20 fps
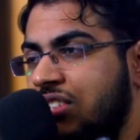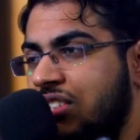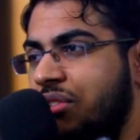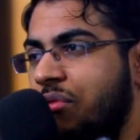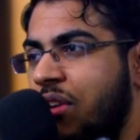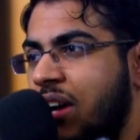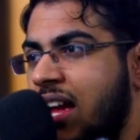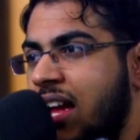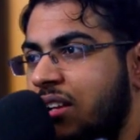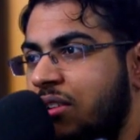which
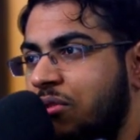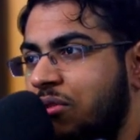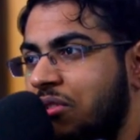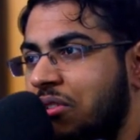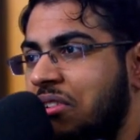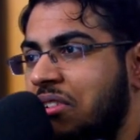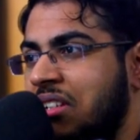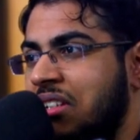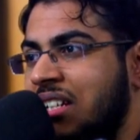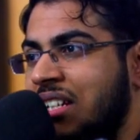is why I
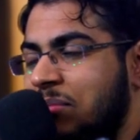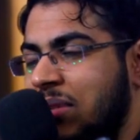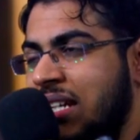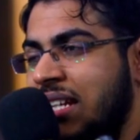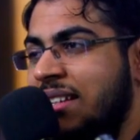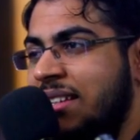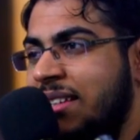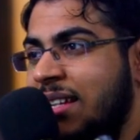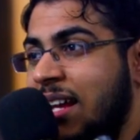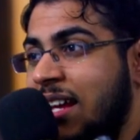couldn't
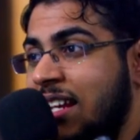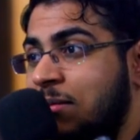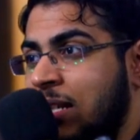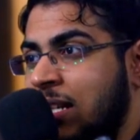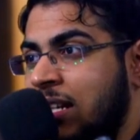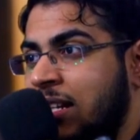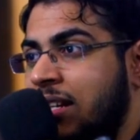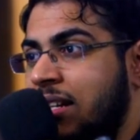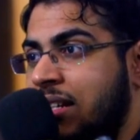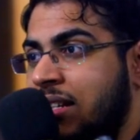complete the
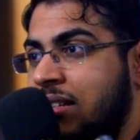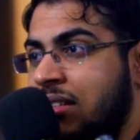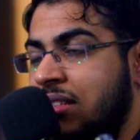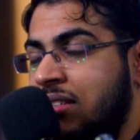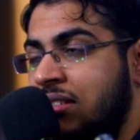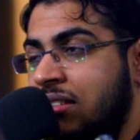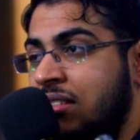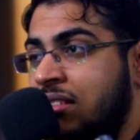enemy AI.